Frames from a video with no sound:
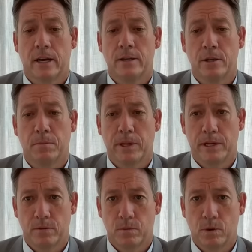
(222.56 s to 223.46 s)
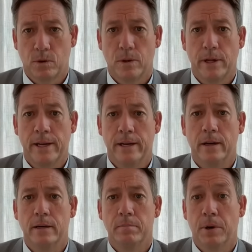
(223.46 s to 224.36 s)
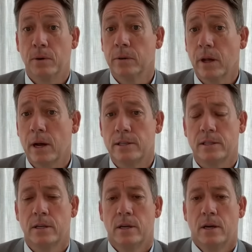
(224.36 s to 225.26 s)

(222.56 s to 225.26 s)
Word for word: also plays a role in bone loss.